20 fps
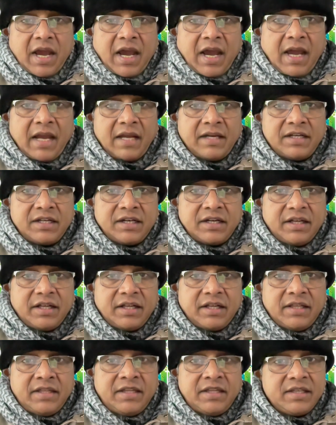And
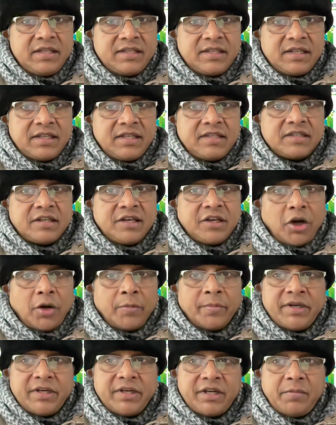this is
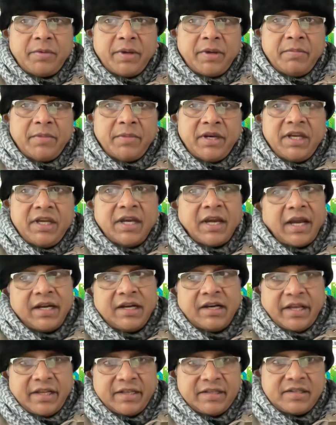recommended by many
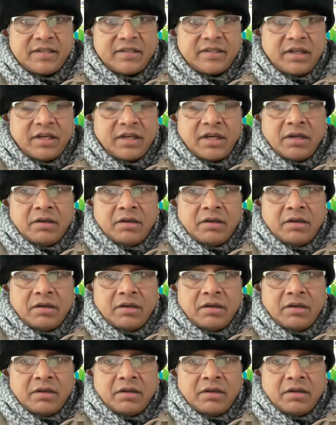guidelines.